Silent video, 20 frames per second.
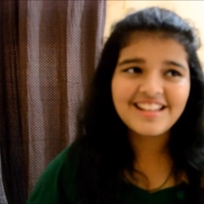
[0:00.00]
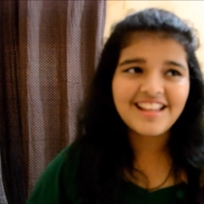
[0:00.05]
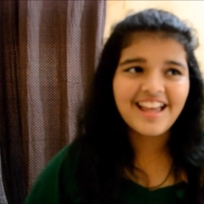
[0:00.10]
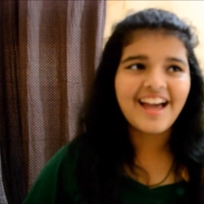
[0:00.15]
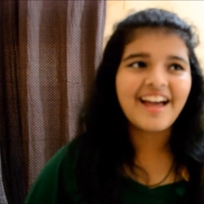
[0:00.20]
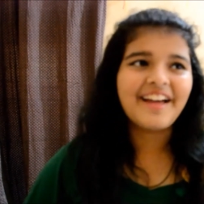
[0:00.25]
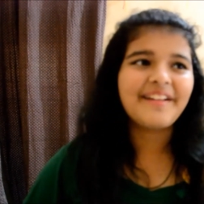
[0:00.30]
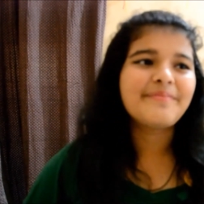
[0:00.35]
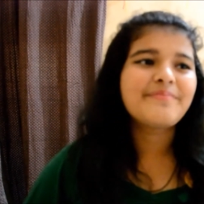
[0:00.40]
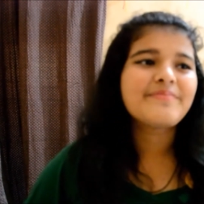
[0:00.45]

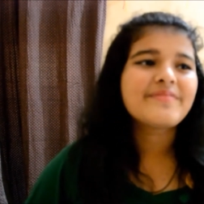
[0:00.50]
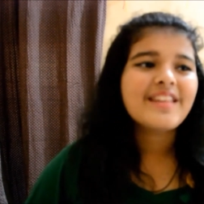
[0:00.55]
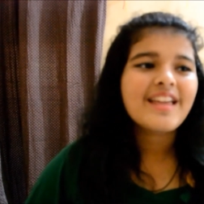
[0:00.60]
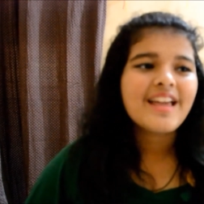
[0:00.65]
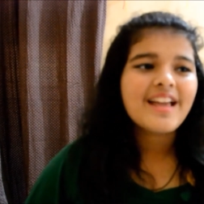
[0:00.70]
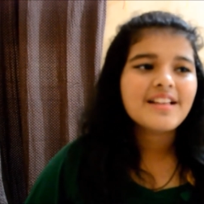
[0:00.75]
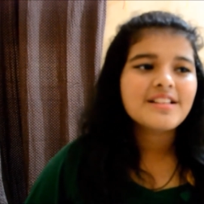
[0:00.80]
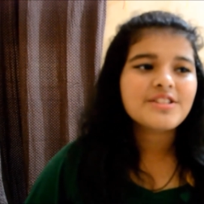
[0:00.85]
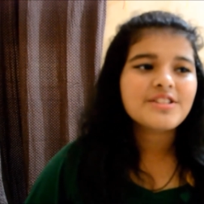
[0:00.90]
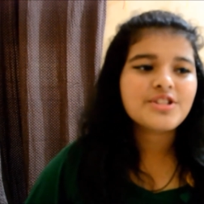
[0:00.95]
um,
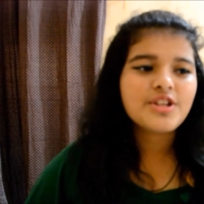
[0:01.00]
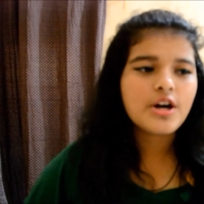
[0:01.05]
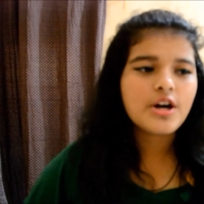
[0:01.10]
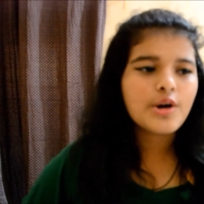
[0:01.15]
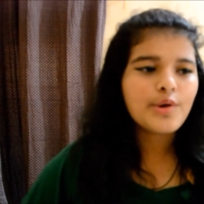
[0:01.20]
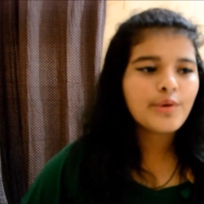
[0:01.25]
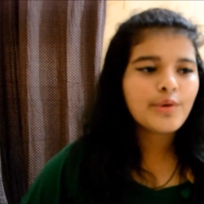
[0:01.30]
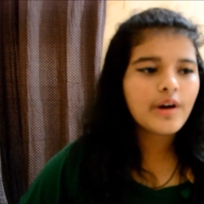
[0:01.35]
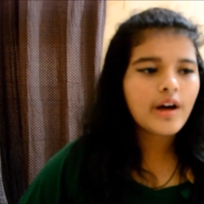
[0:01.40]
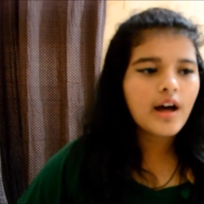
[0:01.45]

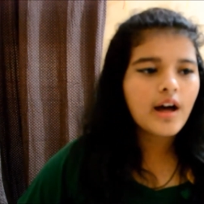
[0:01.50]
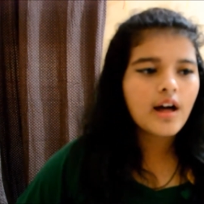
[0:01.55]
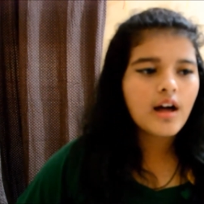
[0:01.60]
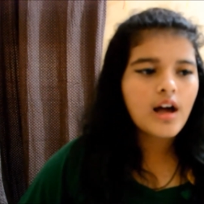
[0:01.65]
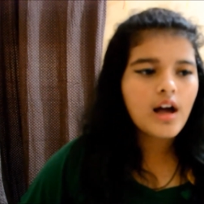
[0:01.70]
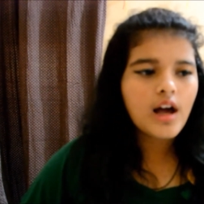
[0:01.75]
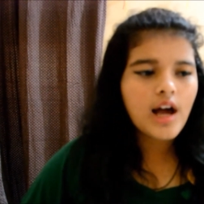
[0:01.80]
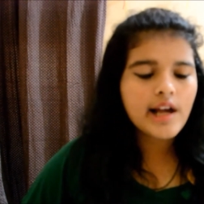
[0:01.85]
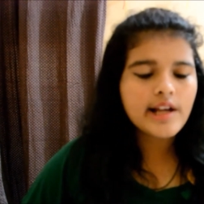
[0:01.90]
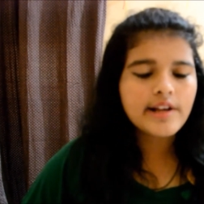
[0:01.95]
so
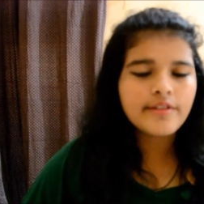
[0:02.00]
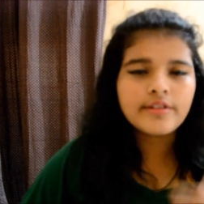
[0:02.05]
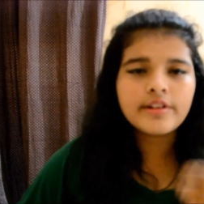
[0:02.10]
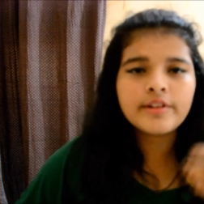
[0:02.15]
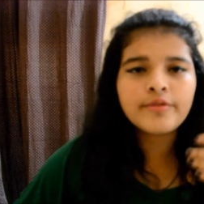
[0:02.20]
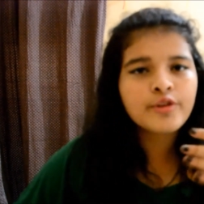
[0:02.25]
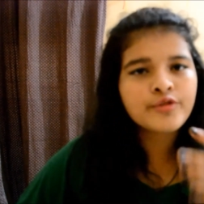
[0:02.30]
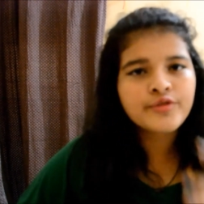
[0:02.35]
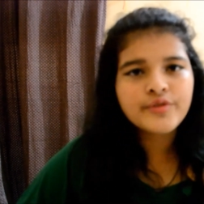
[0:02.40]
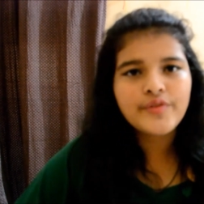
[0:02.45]
it,
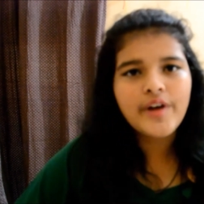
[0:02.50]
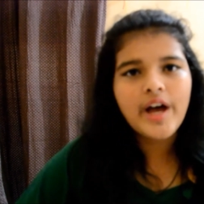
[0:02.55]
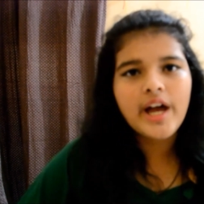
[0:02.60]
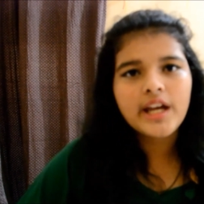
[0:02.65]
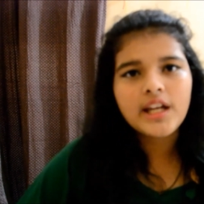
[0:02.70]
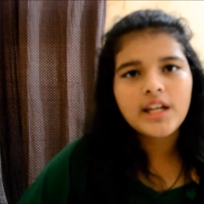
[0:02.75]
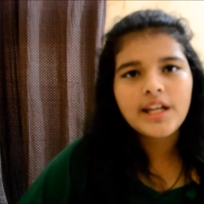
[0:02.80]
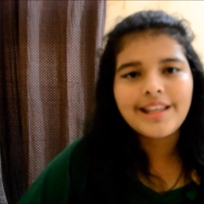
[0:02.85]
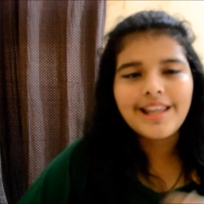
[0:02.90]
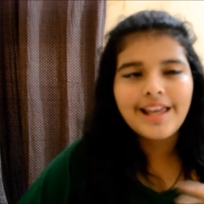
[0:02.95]
it was
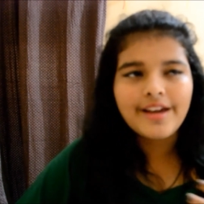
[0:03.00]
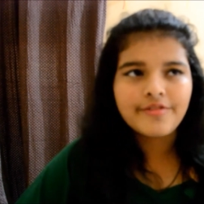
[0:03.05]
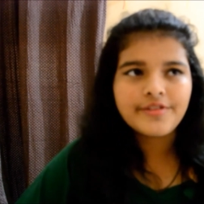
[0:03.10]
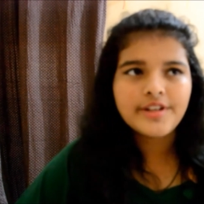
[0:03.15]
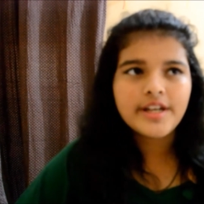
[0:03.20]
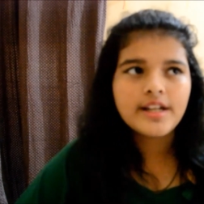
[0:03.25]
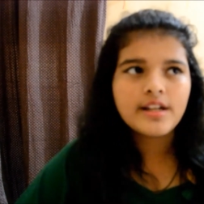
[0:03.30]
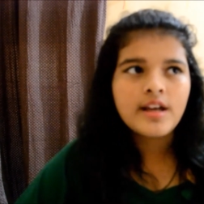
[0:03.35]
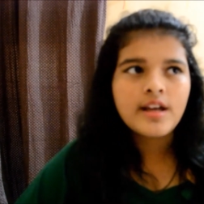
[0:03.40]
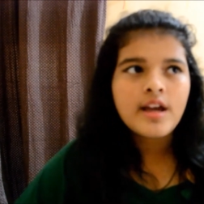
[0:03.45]
fine. I
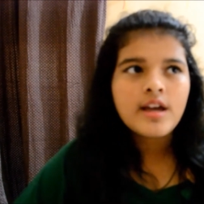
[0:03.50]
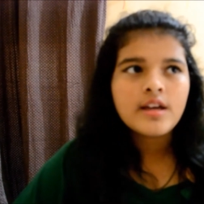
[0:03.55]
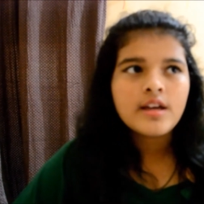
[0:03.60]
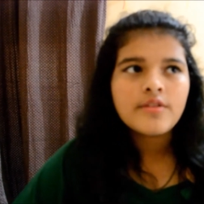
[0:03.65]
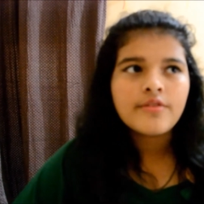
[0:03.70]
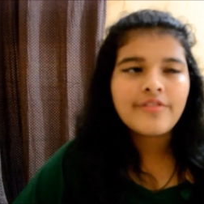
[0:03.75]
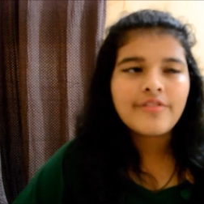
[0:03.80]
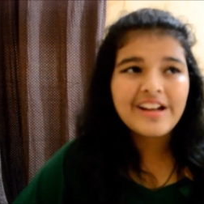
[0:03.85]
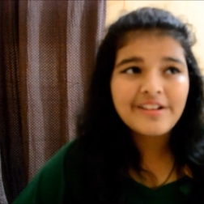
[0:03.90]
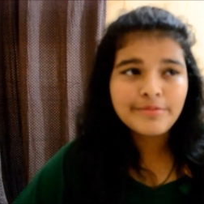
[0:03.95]
left it.
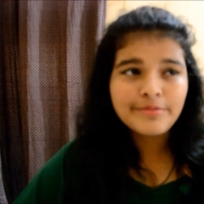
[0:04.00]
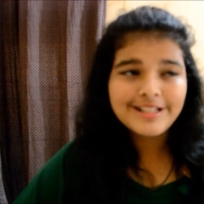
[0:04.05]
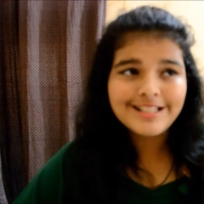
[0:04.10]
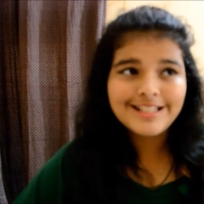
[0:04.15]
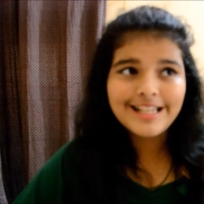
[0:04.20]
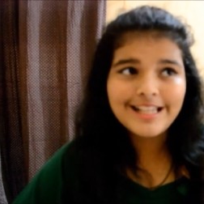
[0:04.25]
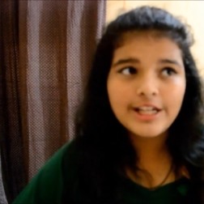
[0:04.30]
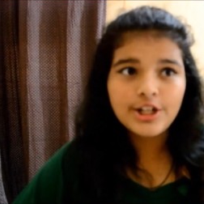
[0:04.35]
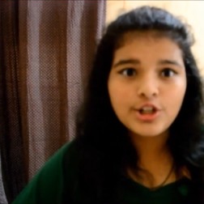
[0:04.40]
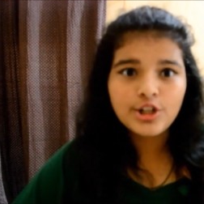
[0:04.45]
Five
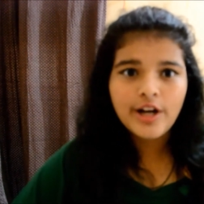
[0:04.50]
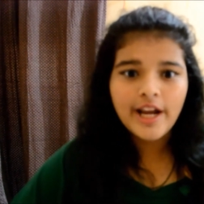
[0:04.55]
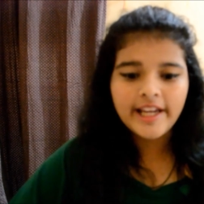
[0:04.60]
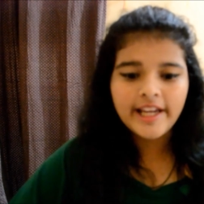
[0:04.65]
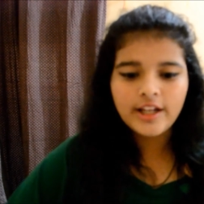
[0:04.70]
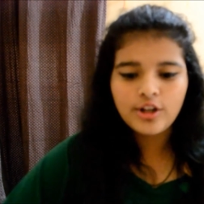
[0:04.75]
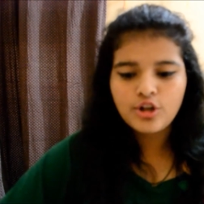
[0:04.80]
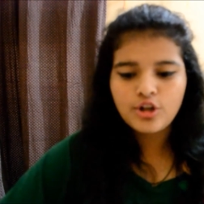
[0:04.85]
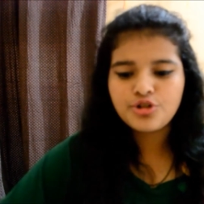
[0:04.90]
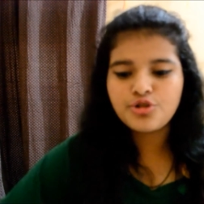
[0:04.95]
minutes later, I
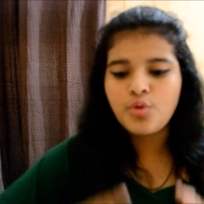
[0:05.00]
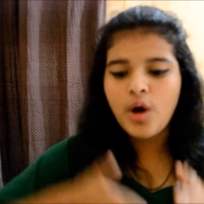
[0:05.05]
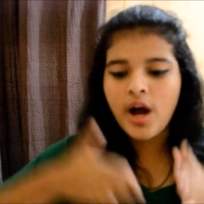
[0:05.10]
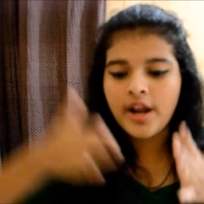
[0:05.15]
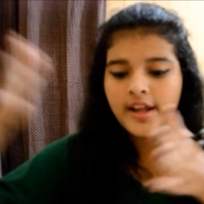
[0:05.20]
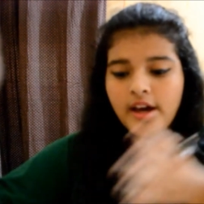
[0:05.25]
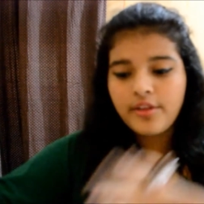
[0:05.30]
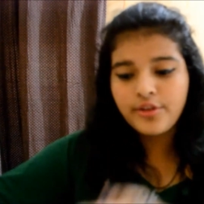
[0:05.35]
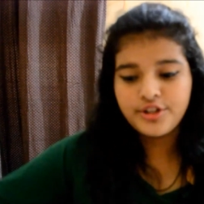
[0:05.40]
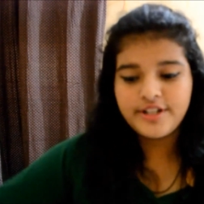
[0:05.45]
get onto
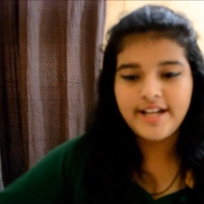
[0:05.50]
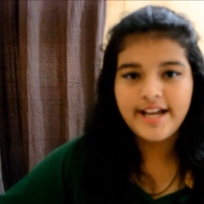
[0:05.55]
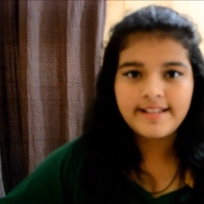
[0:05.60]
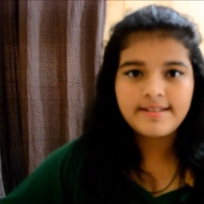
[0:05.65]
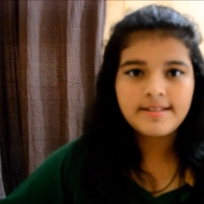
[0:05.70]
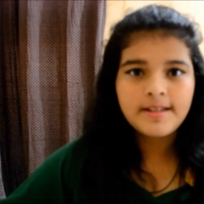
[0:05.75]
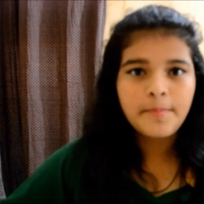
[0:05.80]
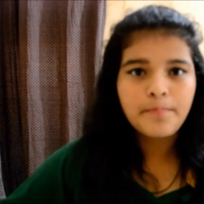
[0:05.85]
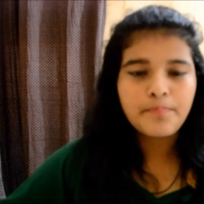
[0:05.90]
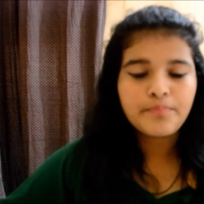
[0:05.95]
another
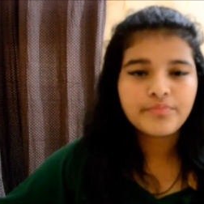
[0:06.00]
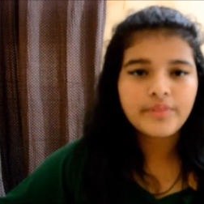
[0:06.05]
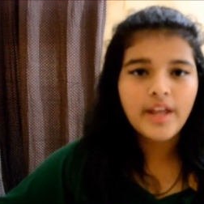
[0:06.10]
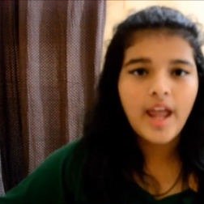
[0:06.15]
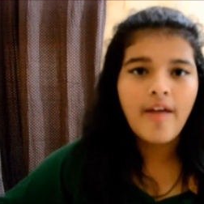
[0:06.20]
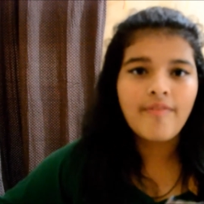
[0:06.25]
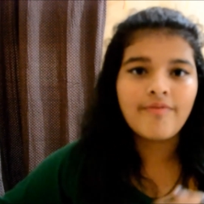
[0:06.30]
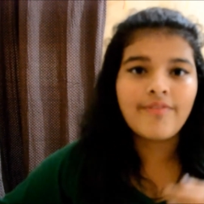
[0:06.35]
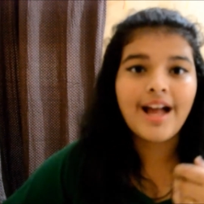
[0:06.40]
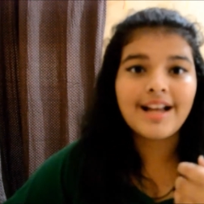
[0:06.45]
desk,
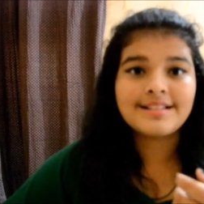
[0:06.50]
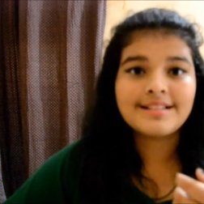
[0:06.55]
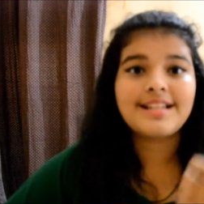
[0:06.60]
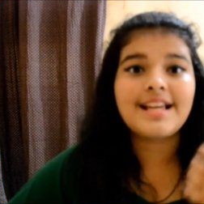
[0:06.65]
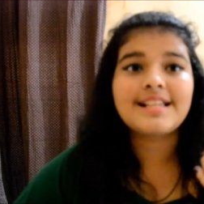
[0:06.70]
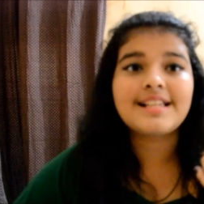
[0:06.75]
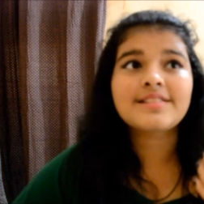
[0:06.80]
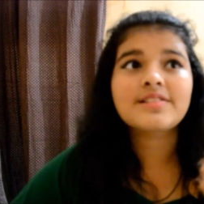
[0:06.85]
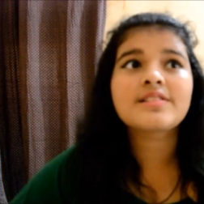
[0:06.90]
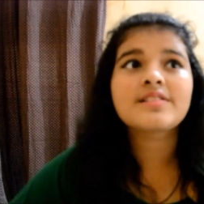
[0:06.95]
and that
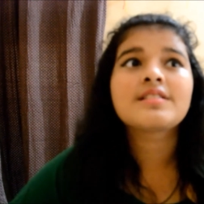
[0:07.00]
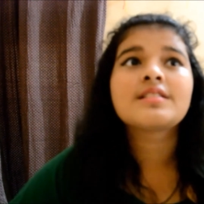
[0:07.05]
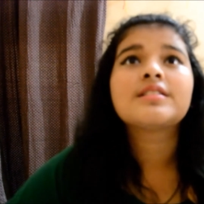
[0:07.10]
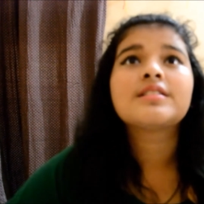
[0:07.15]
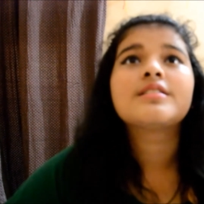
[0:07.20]
desk's